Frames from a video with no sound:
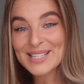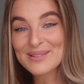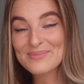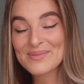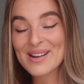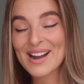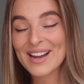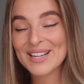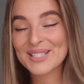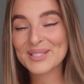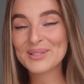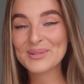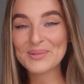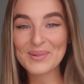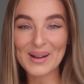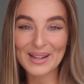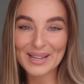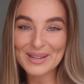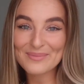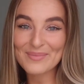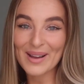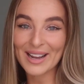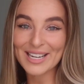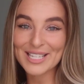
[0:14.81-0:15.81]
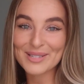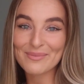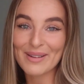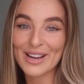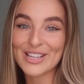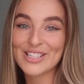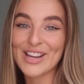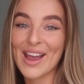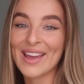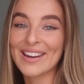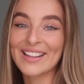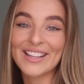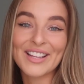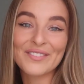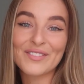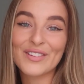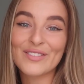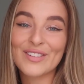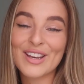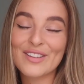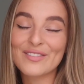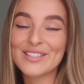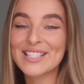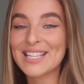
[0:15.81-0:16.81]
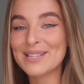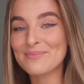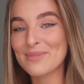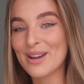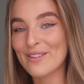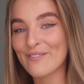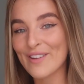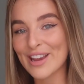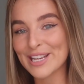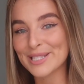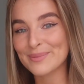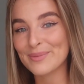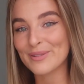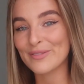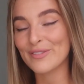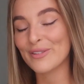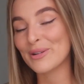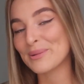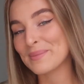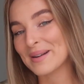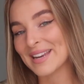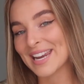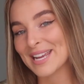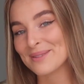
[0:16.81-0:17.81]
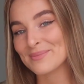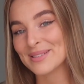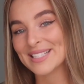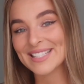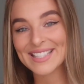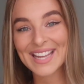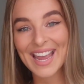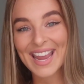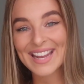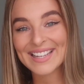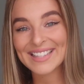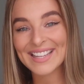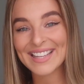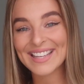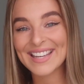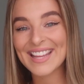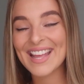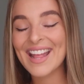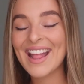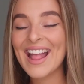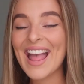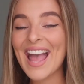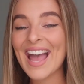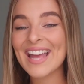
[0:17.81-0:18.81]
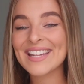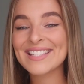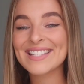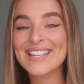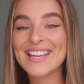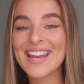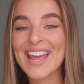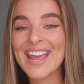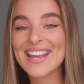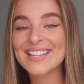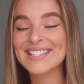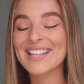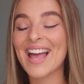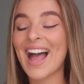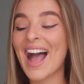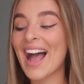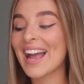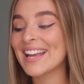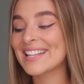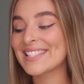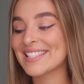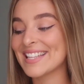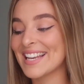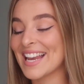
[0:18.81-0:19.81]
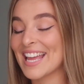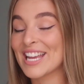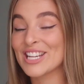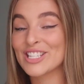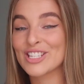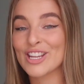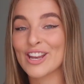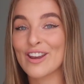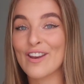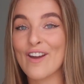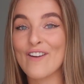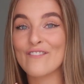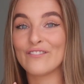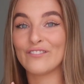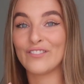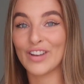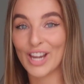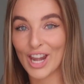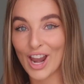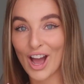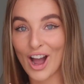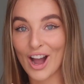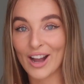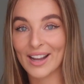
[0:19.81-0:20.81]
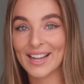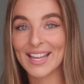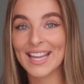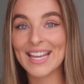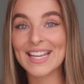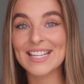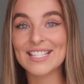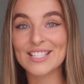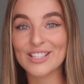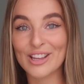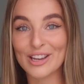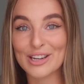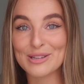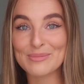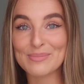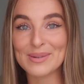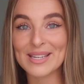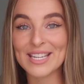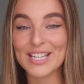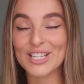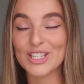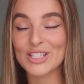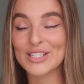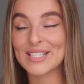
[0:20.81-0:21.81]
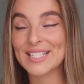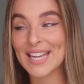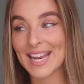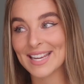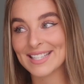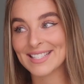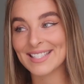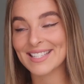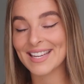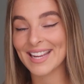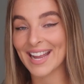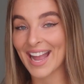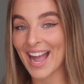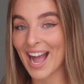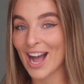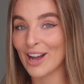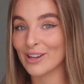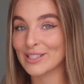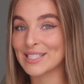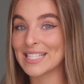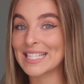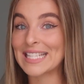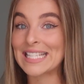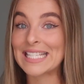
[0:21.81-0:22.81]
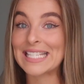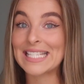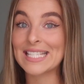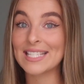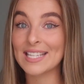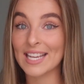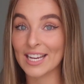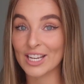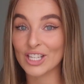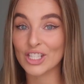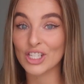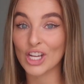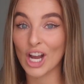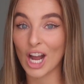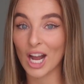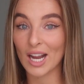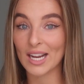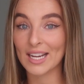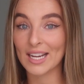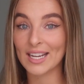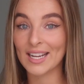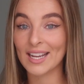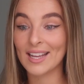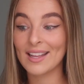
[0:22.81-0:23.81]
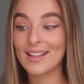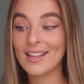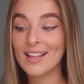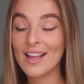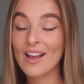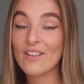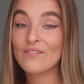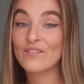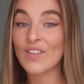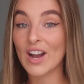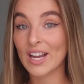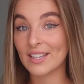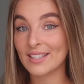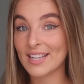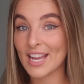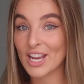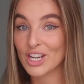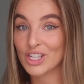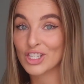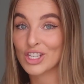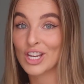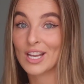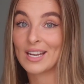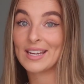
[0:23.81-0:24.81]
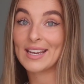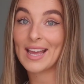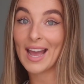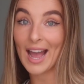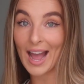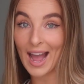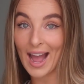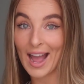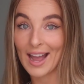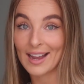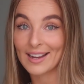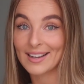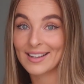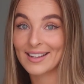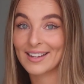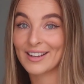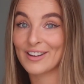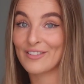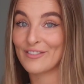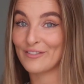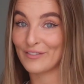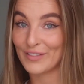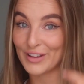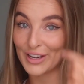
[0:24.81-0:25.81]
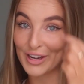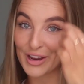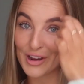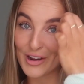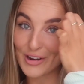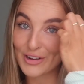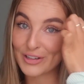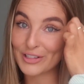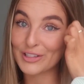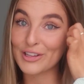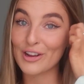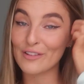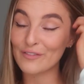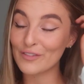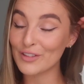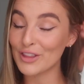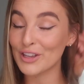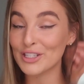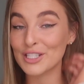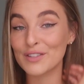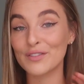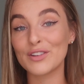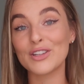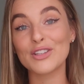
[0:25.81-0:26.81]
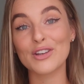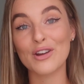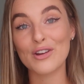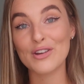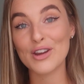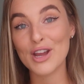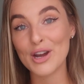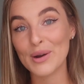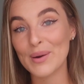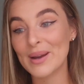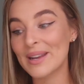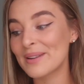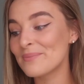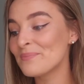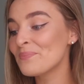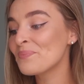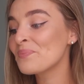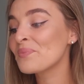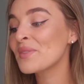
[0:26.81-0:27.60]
up guys, welcome back to my channel. If you've never seen my face before, my name is Caitlin and today's isolation vlog is going to be testing out the TikTok foundation hack video. So for those of you who don't know it,